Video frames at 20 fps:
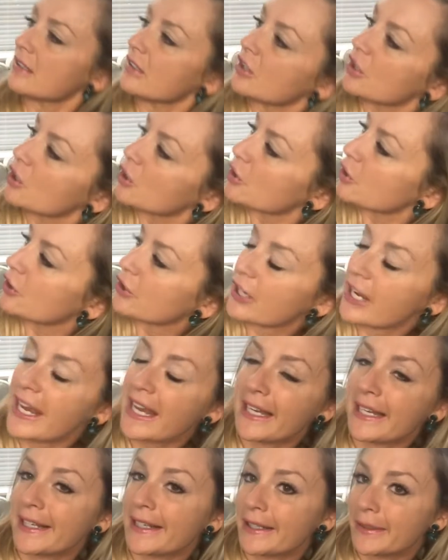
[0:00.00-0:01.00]

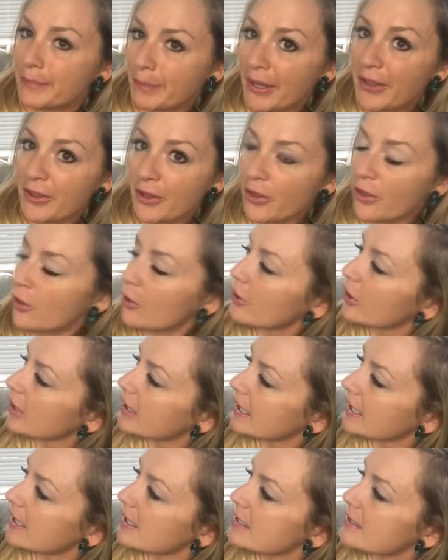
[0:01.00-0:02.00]
created by the
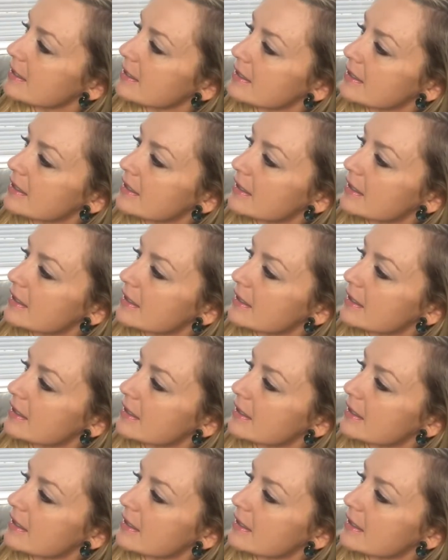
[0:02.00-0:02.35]
authorities